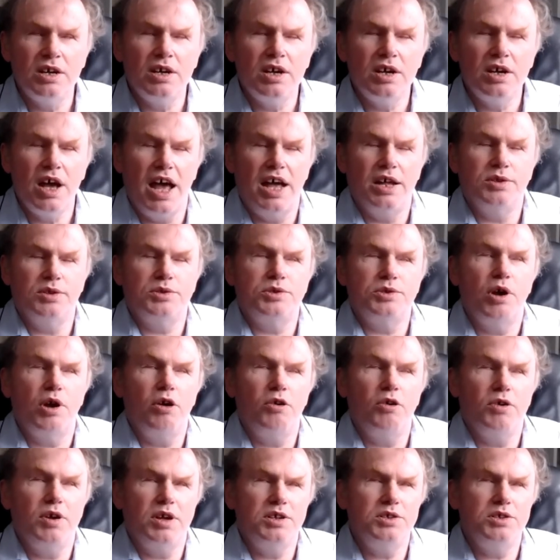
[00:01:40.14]
And
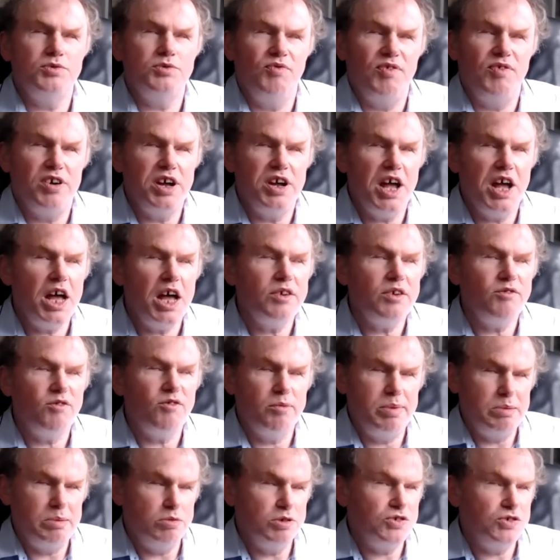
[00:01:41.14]
so it's very hard for
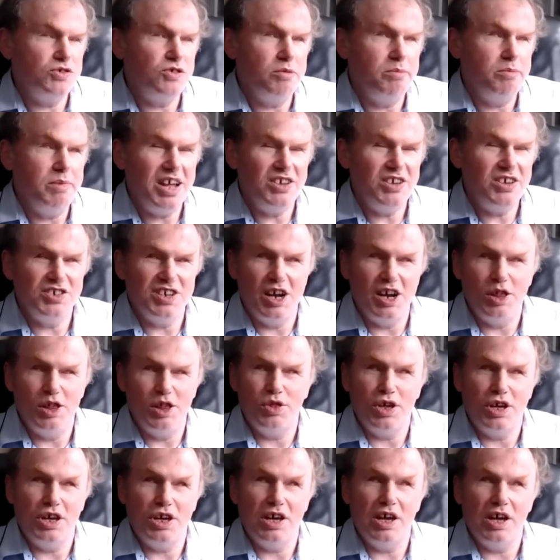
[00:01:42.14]
people to imagine
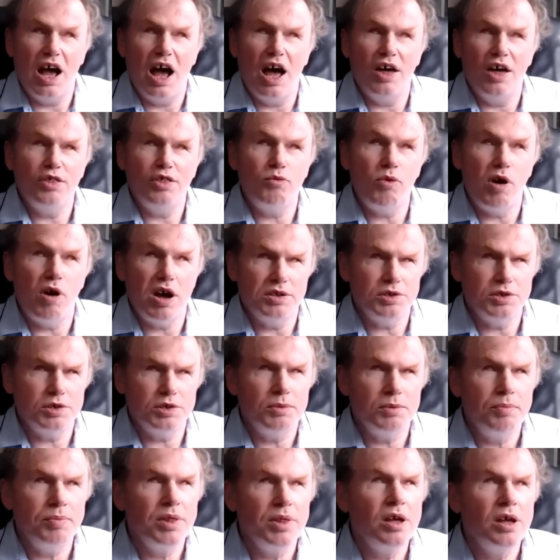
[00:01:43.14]
anything otherwise.
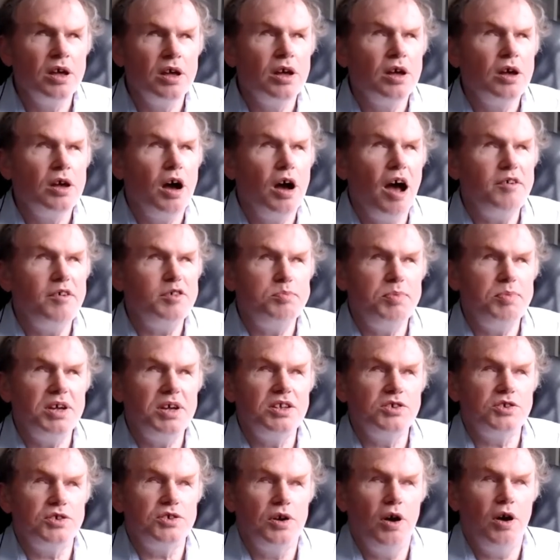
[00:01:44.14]
I've
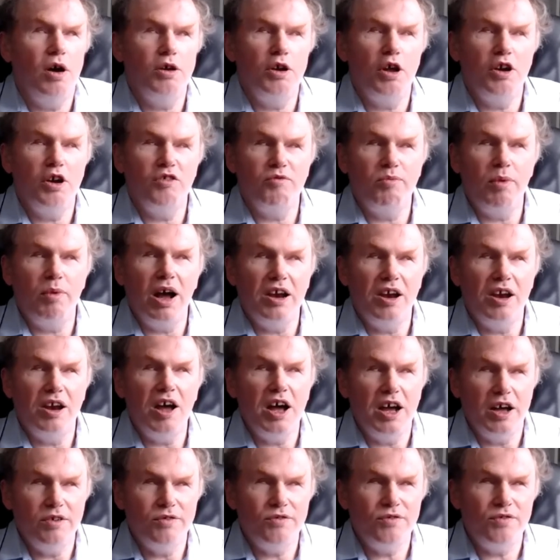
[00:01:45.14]
spent a lot of my
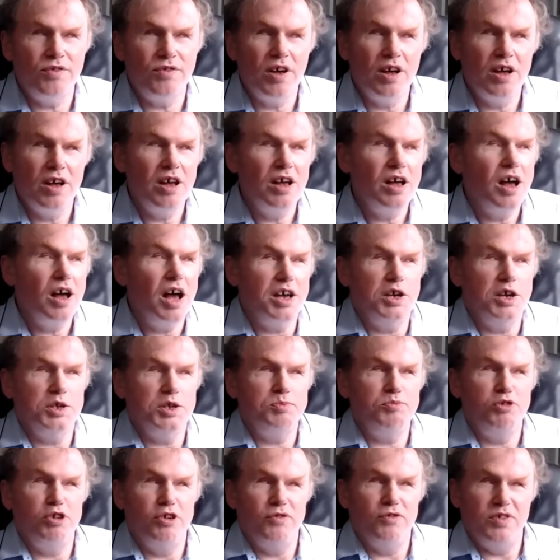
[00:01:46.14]
life, I guess,
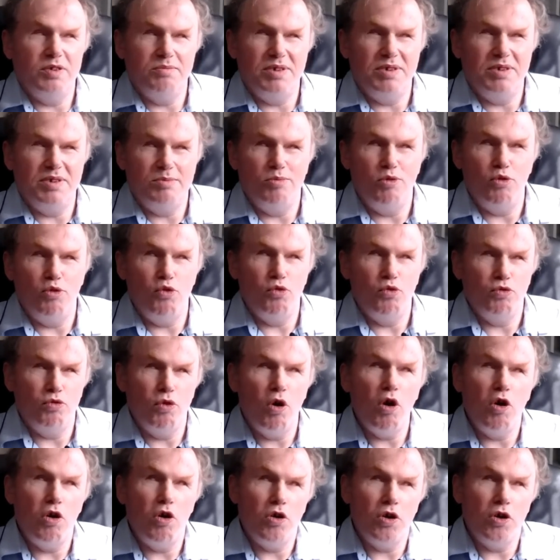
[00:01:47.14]
proving people
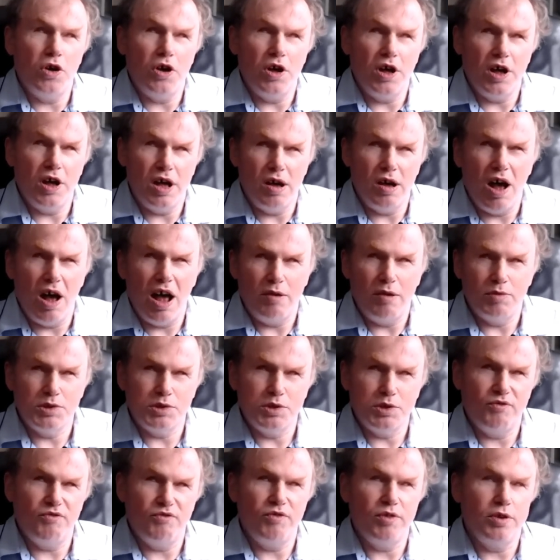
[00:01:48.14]
wrong. I was
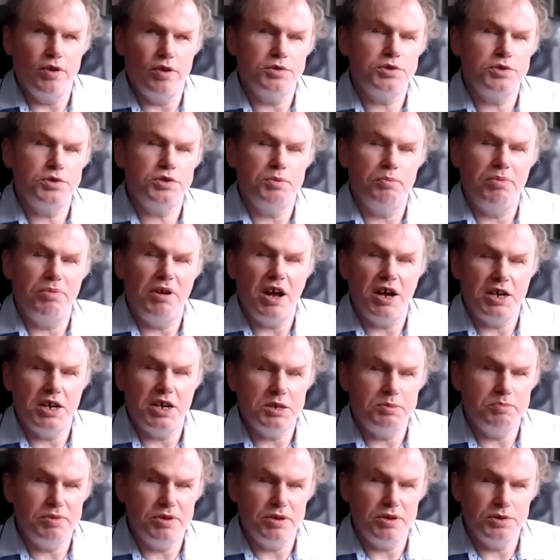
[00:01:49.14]
the first
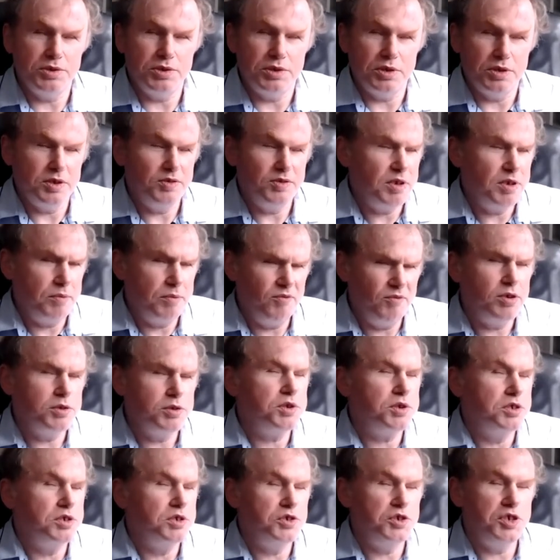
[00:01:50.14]
blind person, first
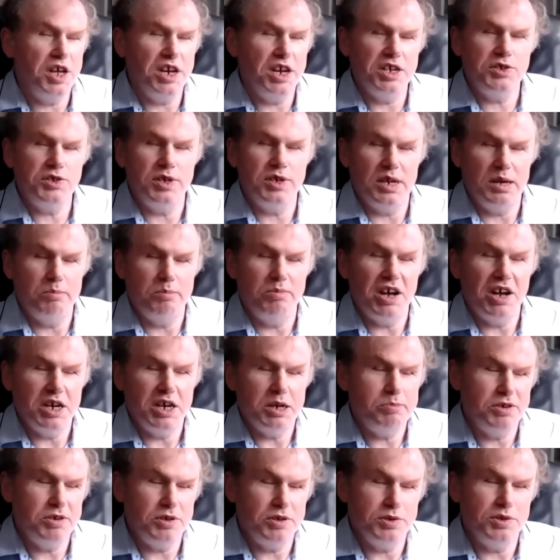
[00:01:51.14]
congenitally blind
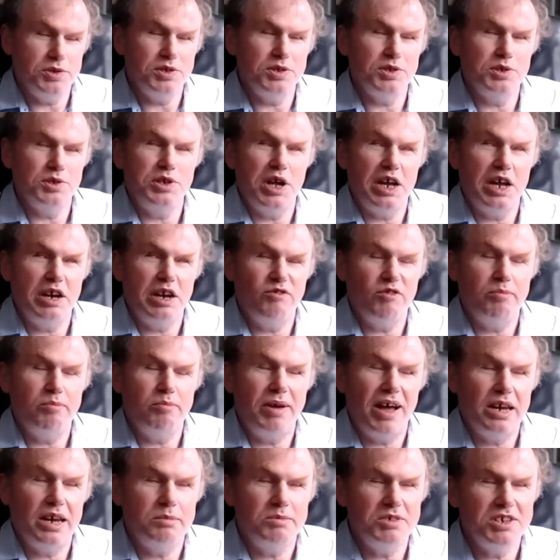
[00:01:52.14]
person to stand for
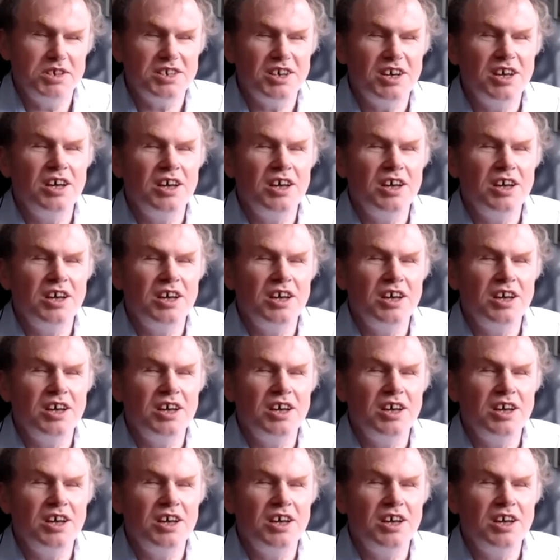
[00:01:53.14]
Parliament.